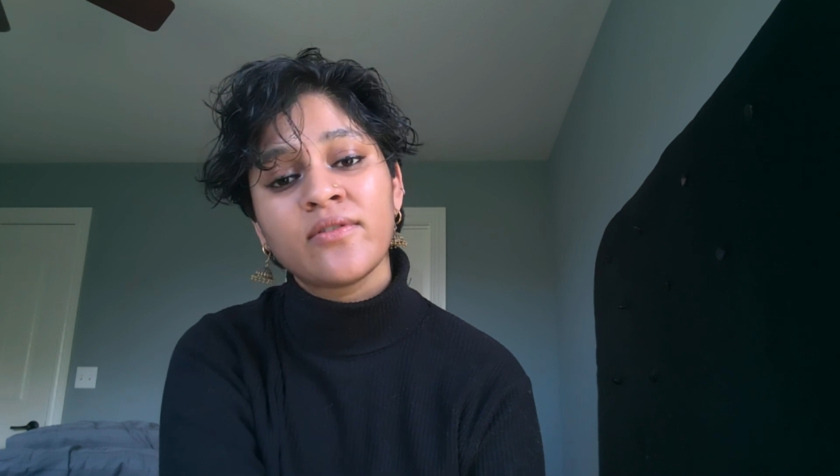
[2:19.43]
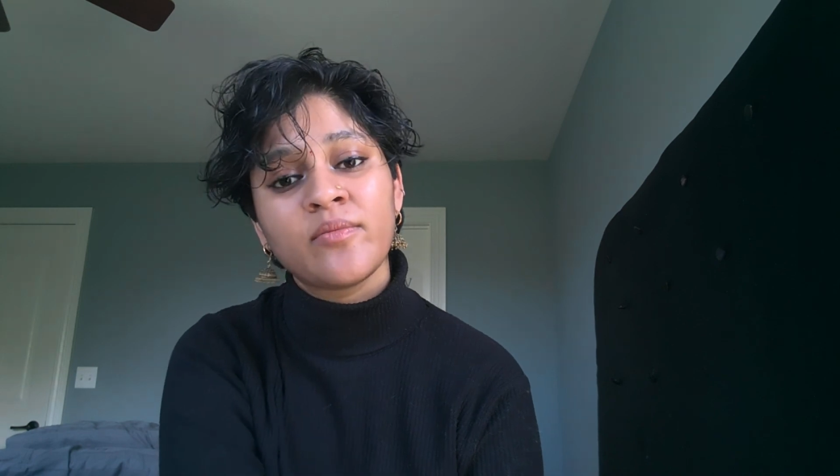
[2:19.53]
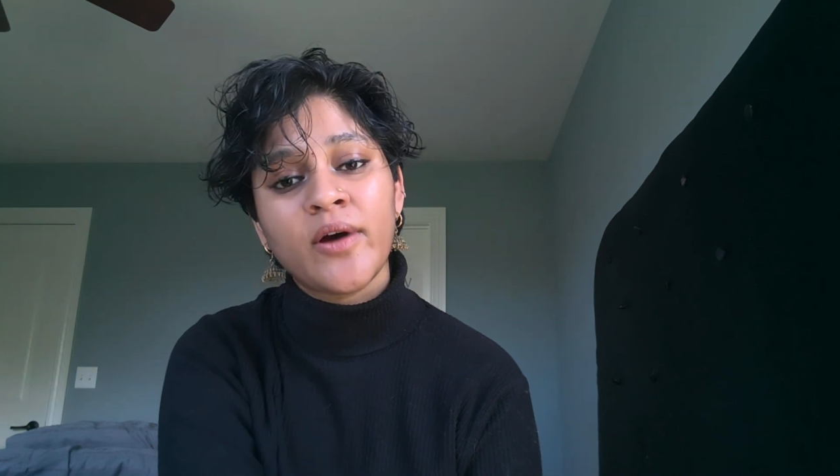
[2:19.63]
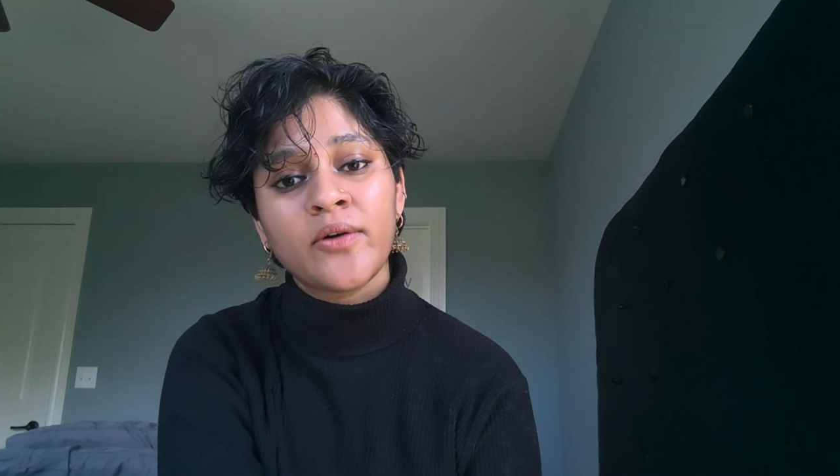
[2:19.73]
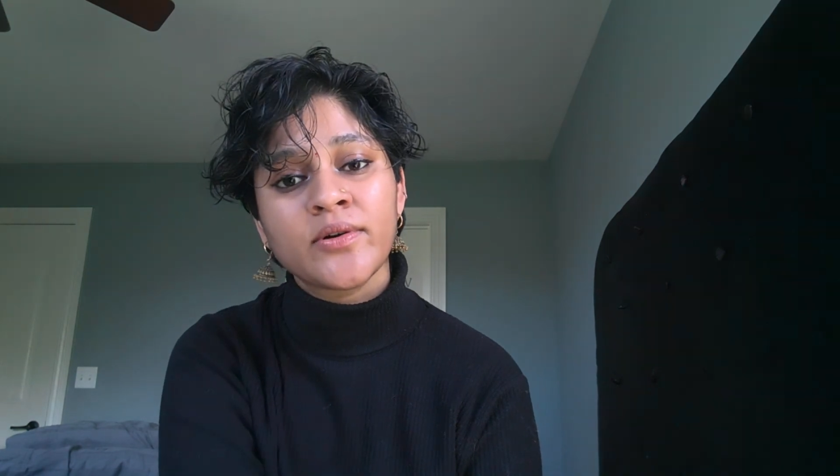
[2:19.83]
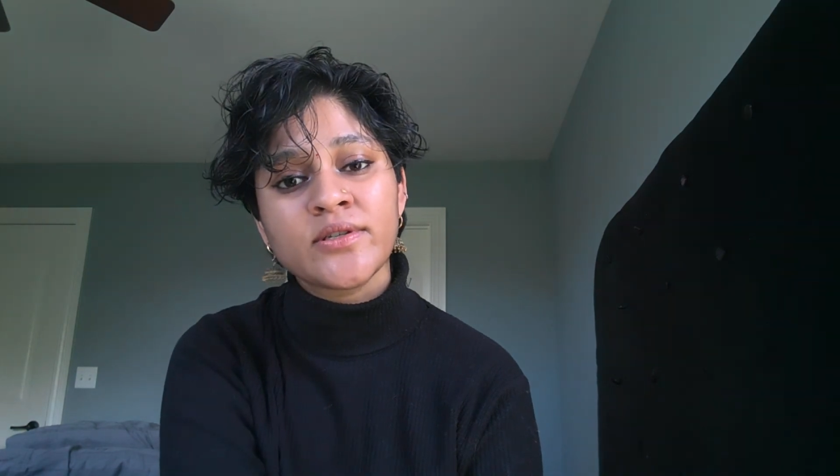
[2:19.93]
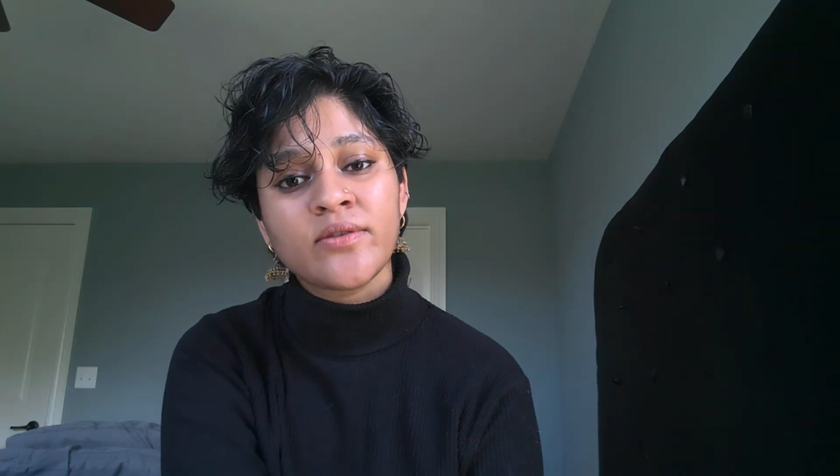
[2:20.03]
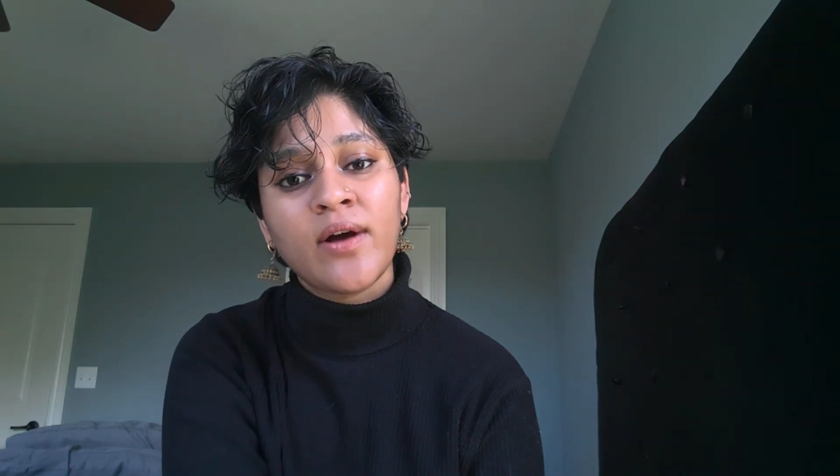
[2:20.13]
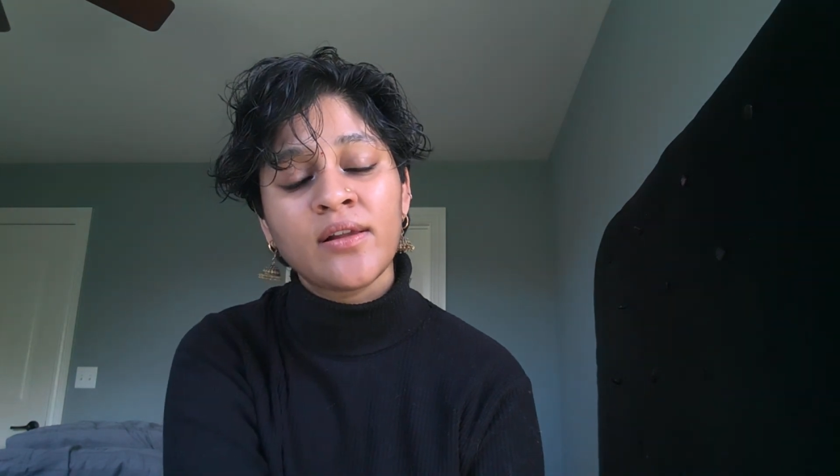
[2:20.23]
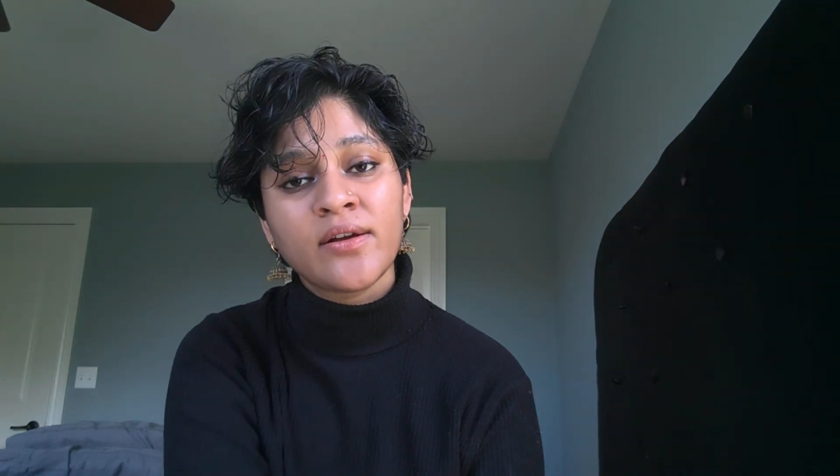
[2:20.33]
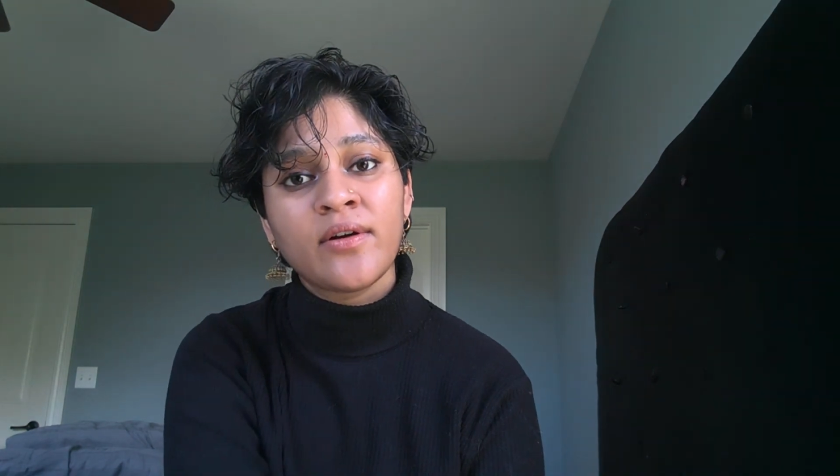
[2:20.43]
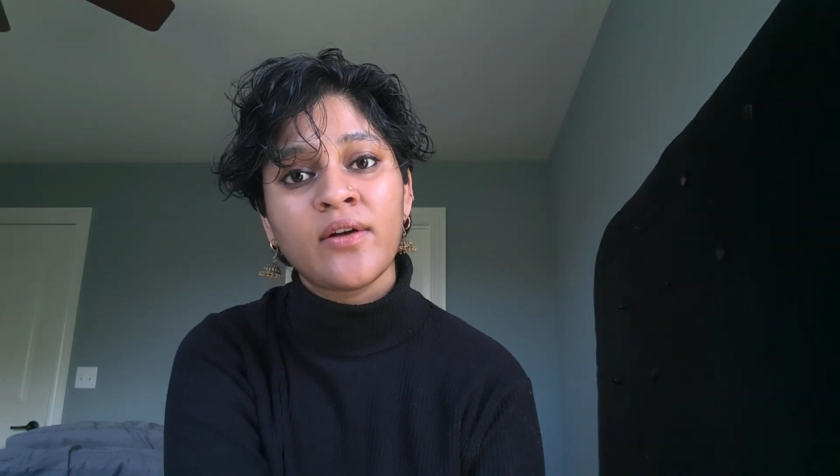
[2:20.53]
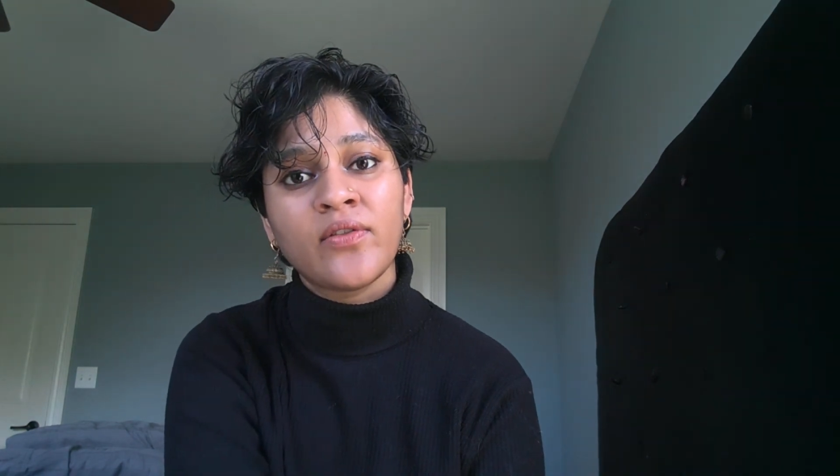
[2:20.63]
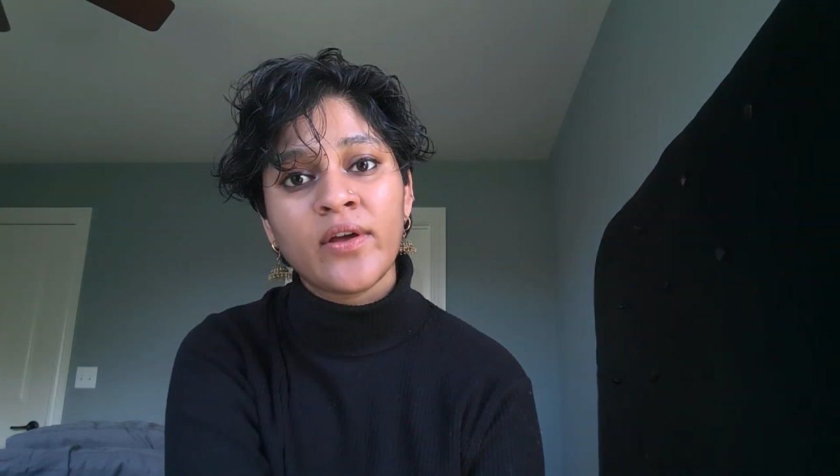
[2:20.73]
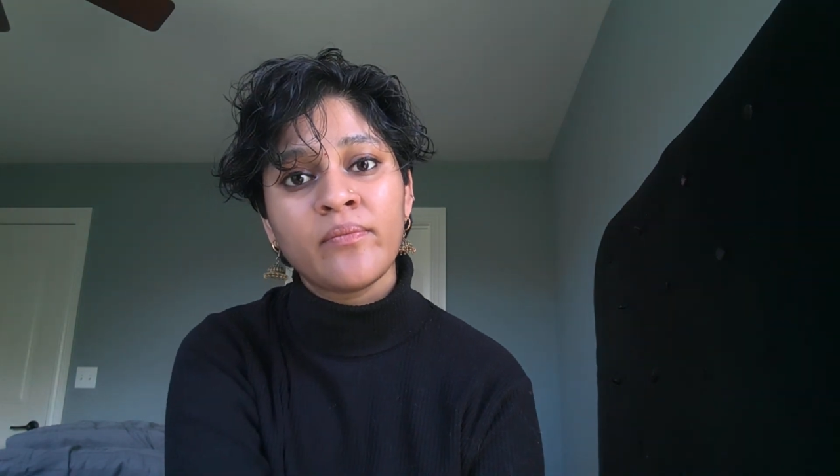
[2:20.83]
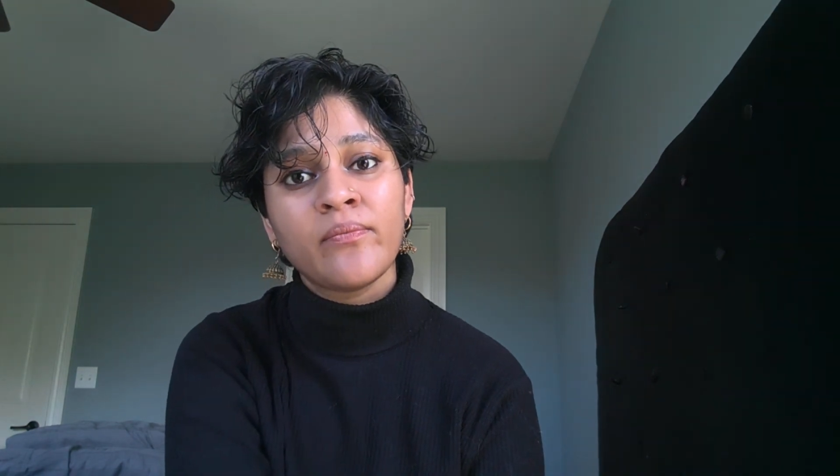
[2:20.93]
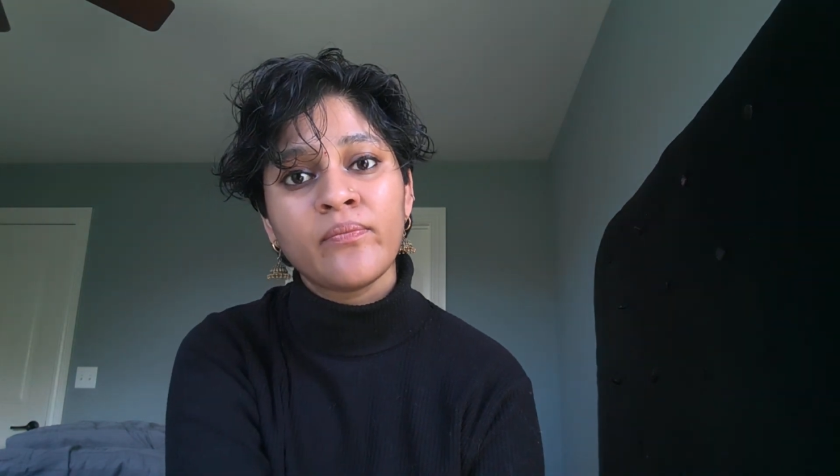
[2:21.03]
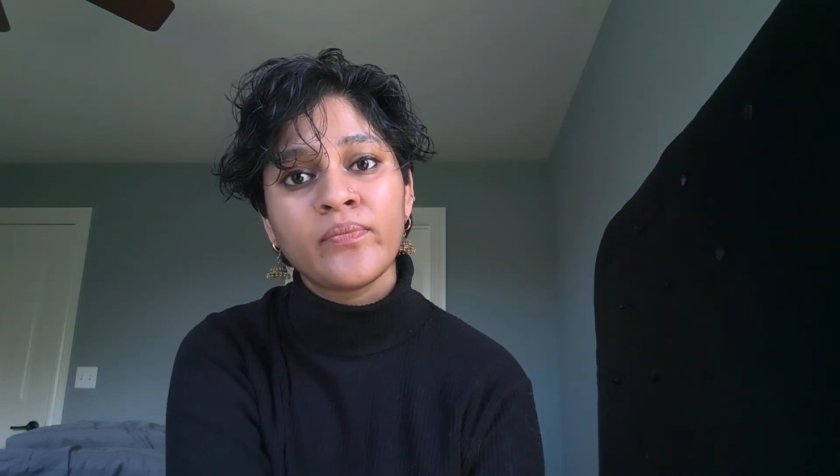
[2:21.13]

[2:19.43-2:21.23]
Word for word: the power to rally around them,